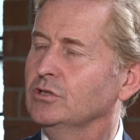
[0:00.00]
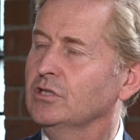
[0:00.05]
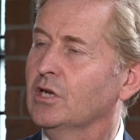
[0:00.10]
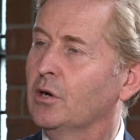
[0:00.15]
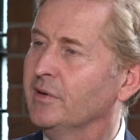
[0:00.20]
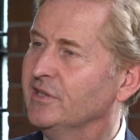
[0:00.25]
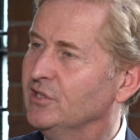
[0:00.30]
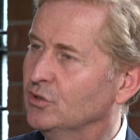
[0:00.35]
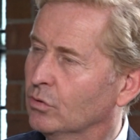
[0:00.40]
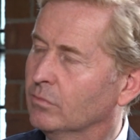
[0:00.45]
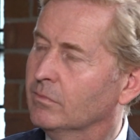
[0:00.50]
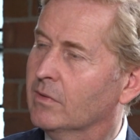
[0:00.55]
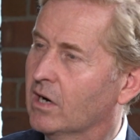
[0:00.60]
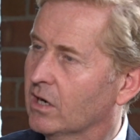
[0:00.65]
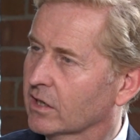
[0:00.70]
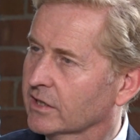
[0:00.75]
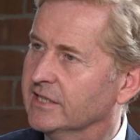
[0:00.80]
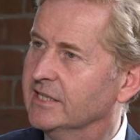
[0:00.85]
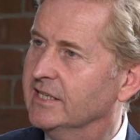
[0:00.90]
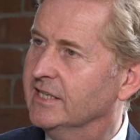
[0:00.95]
Knowing your
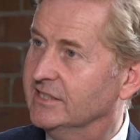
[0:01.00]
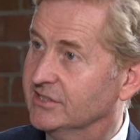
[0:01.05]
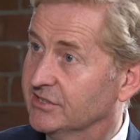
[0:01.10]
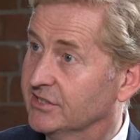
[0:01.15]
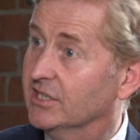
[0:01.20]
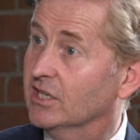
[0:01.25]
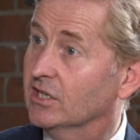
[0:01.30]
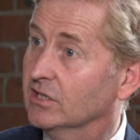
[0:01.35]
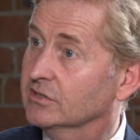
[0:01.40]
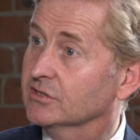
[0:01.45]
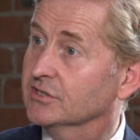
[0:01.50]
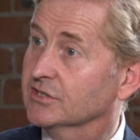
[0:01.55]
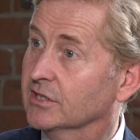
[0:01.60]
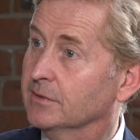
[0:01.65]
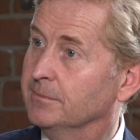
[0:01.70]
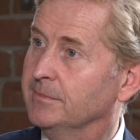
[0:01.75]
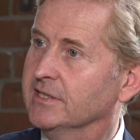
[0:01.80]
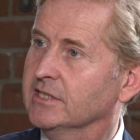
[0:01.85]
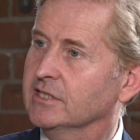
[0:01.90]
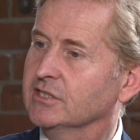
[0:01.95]
market is the
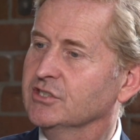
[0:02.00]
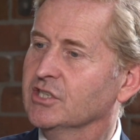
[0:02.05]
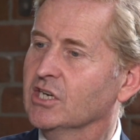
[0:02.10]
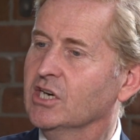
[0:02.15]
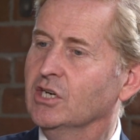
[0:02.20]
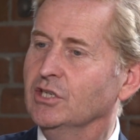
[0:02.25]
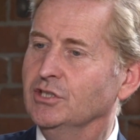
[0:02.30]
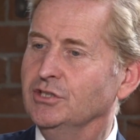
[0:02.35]
answer because,